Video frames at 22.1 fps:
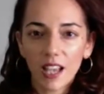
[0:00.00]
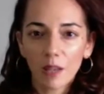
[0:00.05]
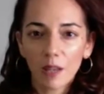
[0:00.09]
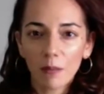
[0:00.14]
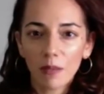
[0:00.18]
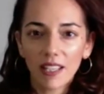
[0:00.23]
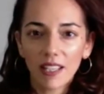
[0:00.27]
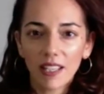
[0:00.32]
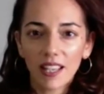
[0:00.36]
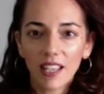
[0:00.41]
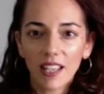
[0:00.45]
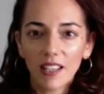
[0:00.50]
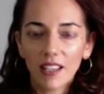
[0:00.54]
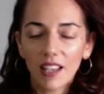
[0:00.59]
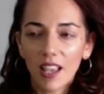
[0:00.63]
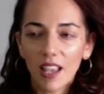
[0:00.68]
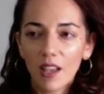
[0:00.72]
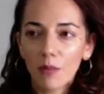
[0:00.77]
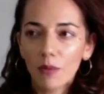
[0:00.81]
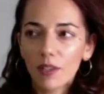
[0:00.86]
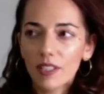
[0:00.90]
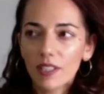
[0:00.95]
I mean, it,
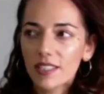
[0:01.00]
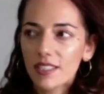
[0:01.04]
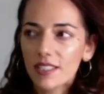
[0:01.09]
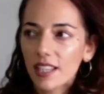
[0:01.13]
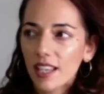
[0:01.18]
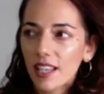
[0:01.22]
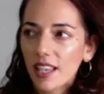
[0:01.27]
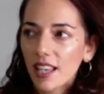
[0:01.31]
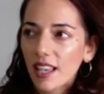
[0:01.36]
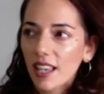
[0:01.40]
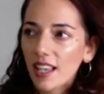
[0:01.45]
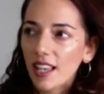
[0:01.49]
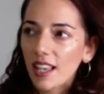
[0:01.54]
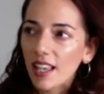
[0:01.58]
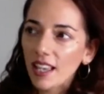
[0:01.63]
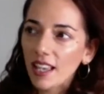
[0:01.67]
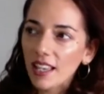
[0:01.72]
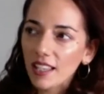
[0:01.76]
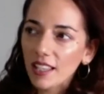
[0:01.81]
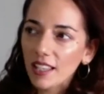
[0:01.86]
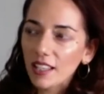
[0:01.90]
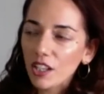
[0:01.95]
it was,
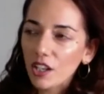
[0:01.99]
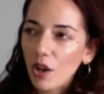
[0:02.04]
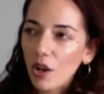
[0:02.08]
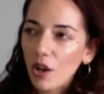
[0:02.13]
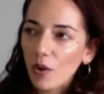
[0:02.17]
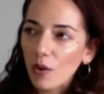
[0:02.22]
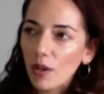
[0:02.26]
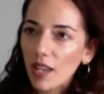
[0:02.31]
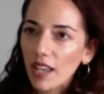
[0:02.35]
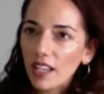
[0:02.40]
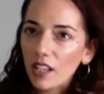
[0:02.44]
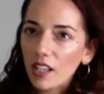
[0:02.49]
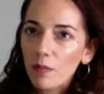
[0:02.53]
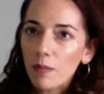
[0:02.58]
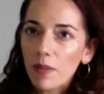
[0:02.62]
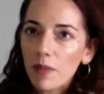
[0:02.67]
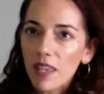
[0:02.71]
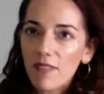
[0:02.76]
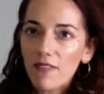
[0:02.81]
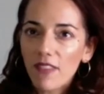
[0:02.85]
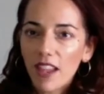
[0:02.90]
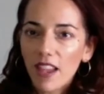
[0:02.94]
you know, it could
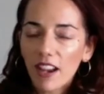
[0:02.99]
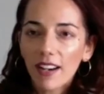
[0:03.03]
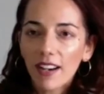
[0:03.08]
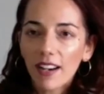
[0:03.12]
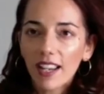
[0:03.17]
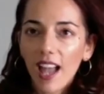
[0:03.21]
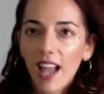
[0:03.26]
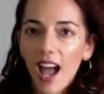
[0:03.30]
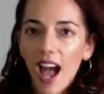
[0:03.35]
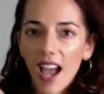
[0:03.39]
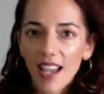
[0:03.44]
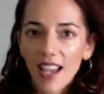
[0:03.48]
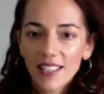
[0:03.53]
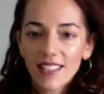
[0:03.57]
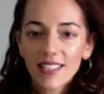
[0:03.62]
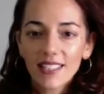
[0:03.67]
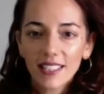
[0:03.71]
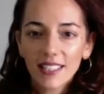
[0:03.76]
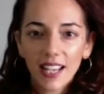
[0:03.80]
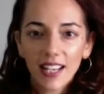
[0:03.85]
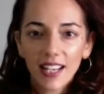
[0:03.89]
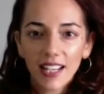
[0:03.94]
be very
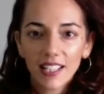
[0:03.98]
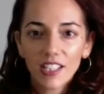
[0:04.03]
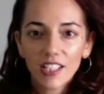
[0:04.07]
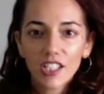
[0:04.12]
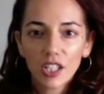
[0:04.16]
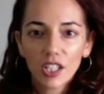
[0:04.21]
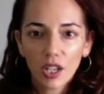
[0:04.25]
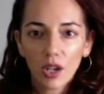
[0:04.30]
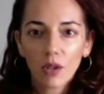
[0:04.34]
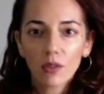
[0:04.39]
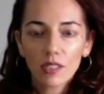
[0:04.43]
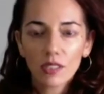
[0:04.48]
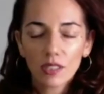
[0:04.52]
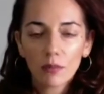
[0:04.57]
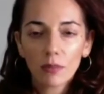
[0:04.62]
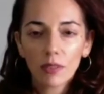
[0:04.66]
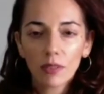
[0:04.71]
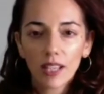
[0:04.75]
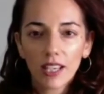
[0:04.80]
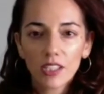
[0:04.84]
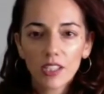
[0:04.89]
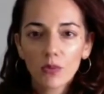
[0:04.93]
isolating to go
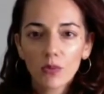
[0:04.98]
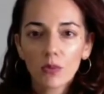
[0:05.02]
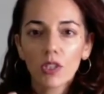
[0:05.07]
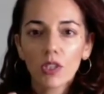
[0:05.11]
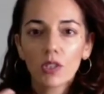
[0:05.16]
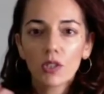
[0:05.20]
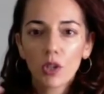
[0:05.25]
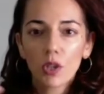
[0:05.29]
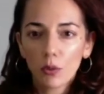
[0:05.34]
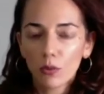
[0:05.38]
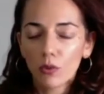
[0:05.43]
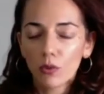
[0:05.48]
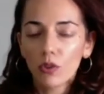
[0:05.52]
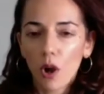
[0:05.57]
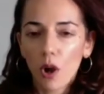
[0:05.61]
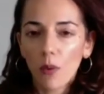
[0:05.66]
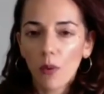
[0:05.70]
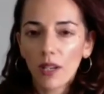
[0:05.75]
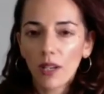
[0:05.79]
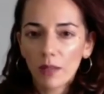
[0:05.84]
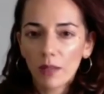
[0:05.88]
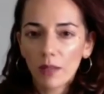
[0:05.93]
someplace where you don't
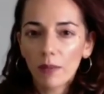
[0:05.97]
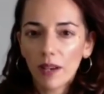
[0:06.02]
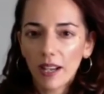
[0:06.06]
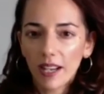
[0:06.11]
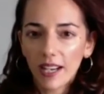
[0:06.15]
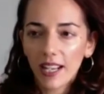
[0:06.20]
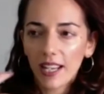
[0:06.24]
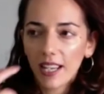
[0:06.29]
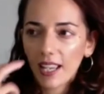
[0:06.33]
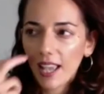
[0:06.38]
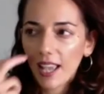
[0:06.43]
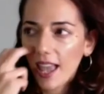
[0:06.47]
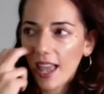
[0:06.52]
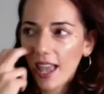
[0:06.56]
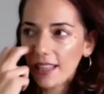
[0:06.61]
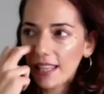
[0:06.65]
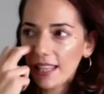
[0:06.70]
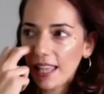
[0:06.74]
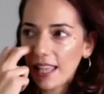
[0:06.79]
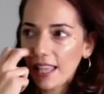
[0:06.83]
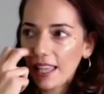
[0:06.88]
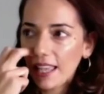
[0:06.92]
know anybody
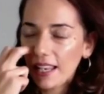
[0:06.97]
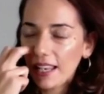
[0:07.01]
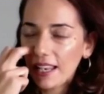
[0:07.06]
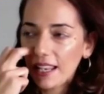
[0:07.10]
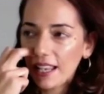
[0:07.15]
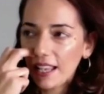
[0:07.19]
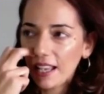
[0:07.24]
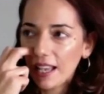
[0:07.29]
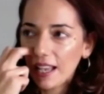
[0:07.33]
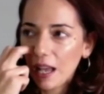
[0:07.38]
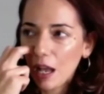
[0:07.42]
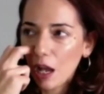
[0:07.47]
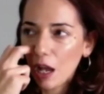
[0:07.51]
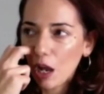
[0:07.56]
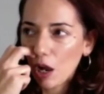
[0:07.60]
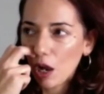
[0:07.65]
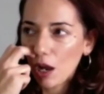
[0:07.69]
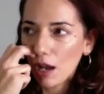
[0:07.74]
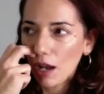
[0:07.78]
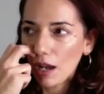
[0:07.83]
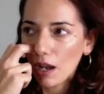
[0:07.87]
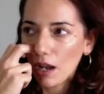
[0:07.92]
and then
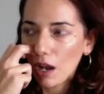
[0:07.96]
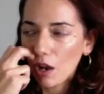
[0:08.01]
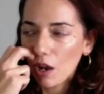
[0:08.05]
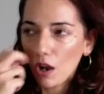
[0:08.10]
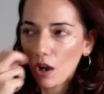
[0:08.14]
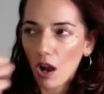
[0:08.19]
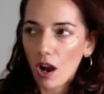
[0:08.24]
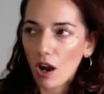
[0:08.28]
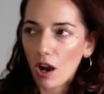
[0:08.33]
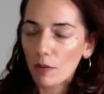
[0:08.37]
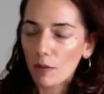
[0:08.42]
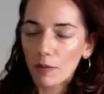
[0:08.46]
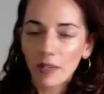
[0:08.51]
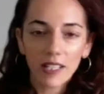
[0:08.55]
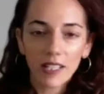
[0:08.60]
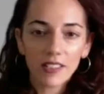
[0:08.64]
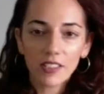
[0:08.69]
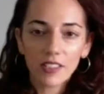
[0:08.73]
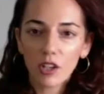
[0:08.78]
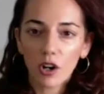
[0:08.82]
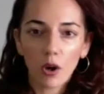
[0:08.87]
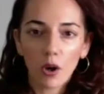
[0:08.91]

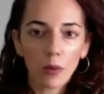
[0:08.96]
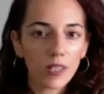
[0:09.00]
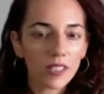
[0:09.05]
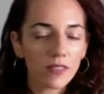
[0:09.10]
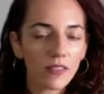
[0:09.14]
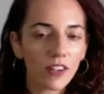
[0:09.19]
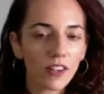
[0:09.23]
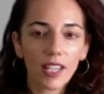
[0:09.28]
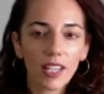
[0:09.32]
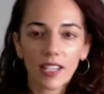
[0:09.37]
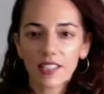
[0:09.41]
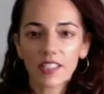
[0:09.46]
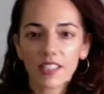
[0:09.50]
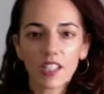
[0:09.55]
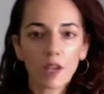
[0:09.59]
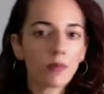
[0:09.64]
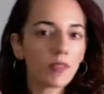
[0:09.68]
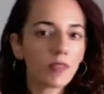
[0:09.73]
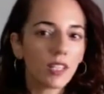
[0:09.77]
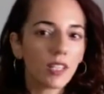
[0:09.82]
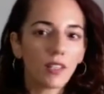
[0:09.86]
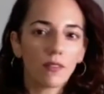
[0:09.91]
Armenians are always very
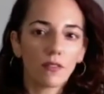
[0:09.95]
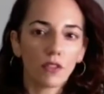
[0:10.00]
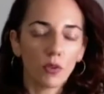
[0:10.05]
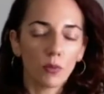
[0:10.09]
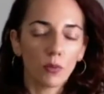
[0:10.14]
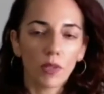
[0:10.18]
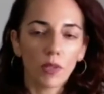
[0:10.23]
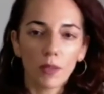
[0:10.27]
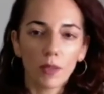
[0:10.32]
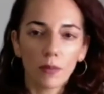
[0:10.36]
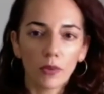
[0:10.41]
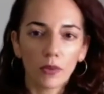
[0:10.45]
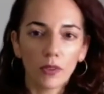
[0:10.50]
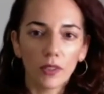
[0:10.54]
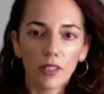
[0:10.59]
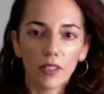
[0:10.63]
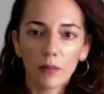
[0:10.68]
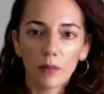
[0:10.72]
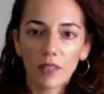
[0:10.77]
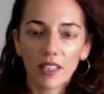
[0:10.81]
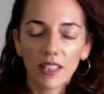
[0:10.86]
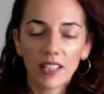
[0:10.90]
accepting of new people.
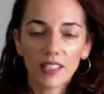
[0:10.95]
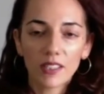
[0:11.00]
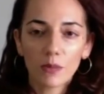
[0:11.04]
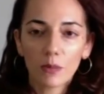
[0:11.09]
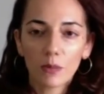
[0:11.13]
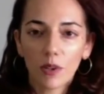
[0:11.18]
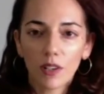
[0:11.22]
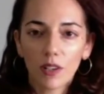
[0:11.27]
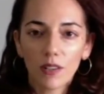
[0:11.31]
I mean, that's yeah. Hmm.